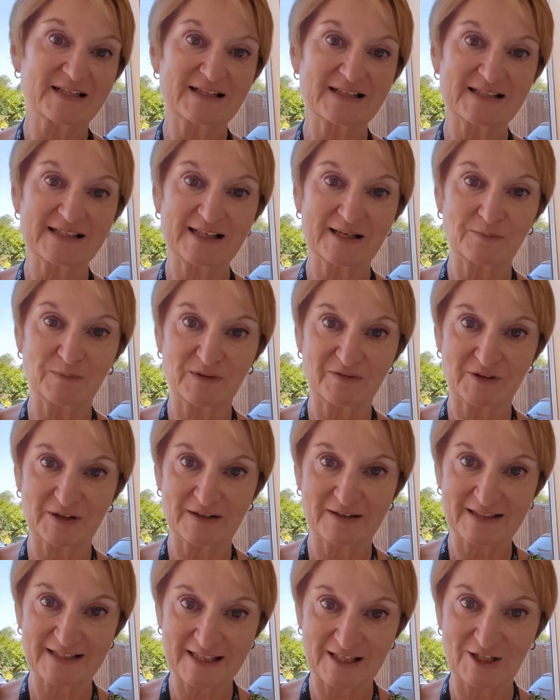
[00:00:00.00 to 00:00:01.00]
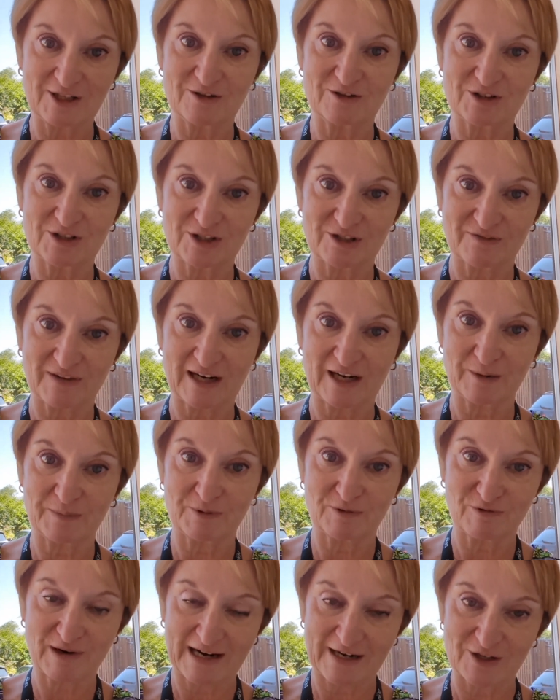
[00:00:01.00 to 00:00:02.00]
Since then, we've continued to
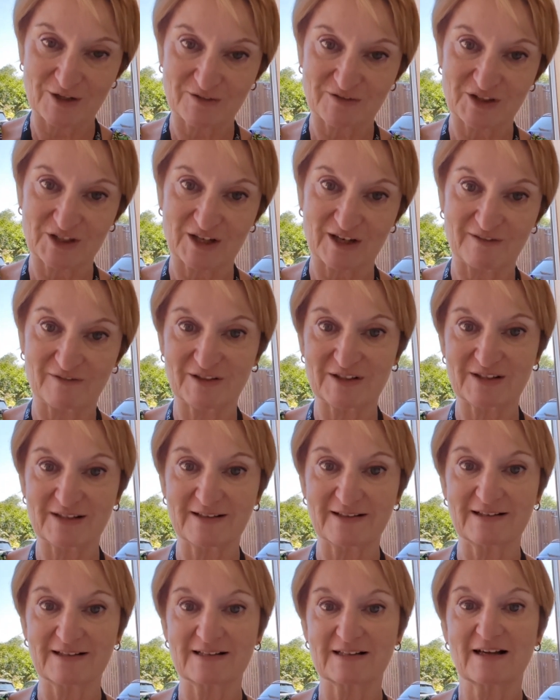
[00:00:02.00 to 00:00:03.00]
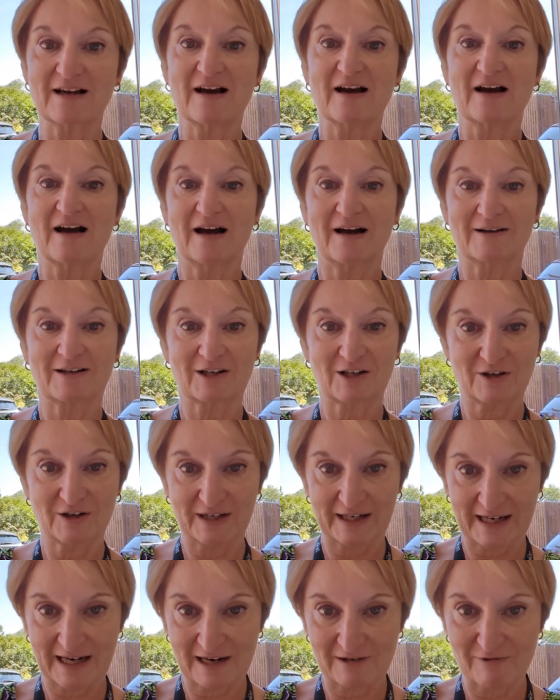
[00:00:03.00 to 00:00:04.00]
develop a range of services,
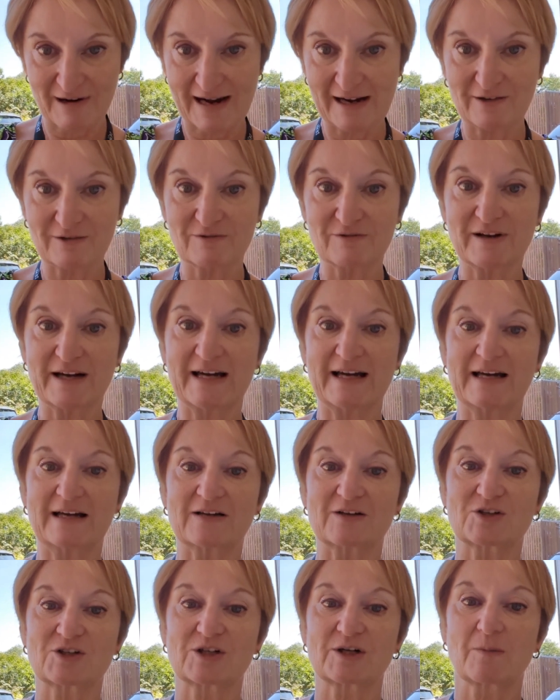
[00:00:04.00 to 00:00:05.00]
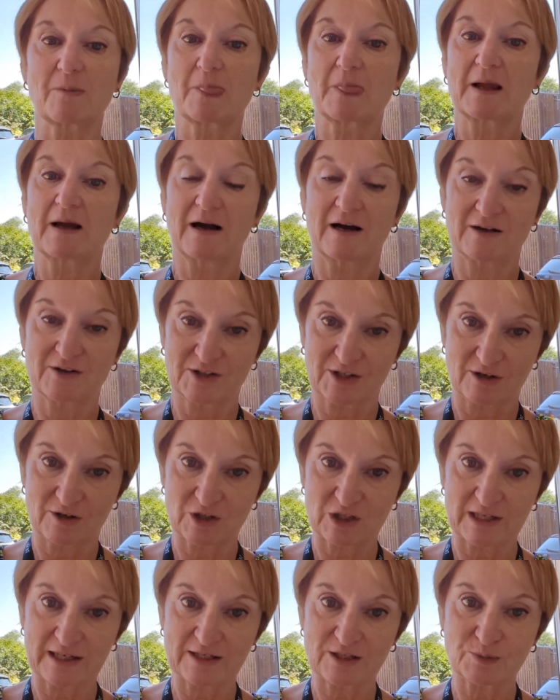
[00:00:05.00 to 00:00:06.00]
including our outreach, our
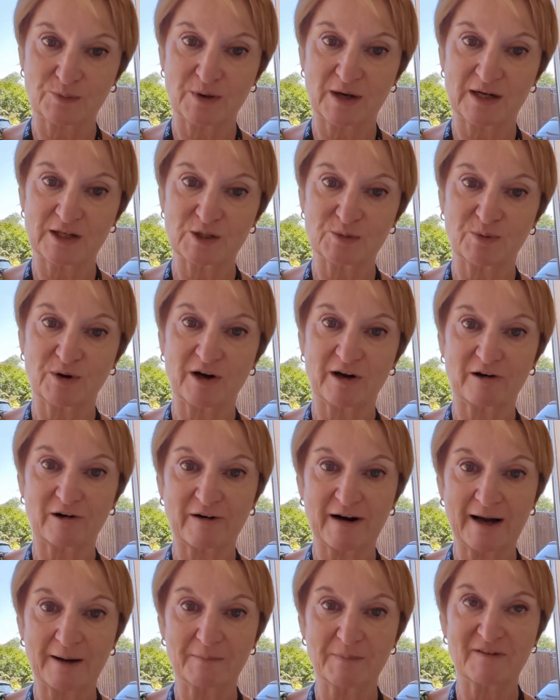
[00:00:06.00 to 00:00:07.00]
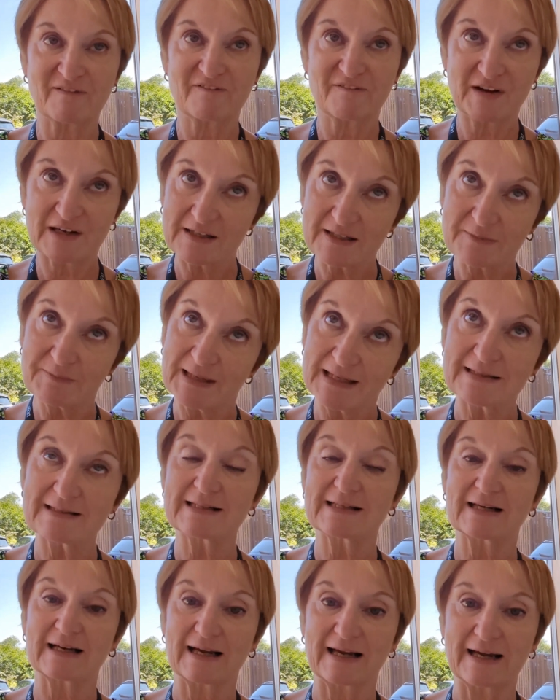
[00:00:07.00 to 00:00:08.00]
social enterprise programme, but
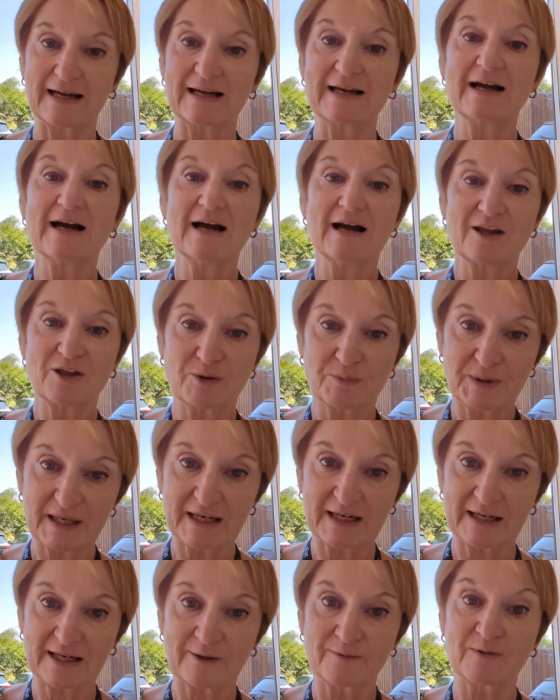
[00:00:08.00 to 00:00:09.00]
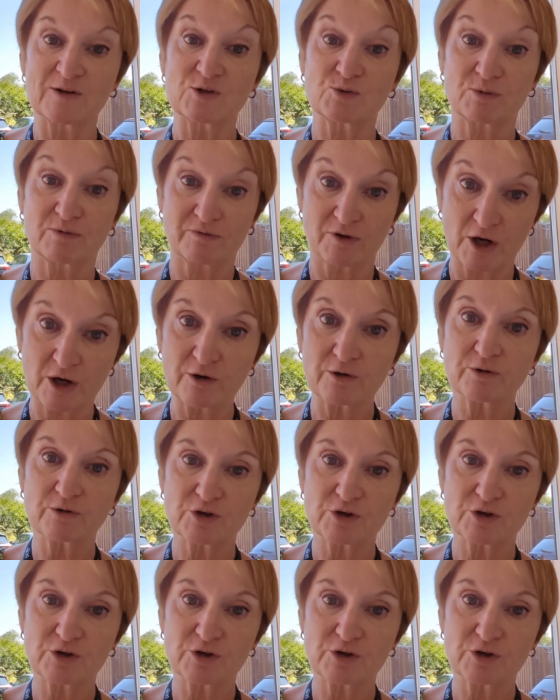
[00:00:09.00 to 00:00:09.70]
fundamentally, the beginning was with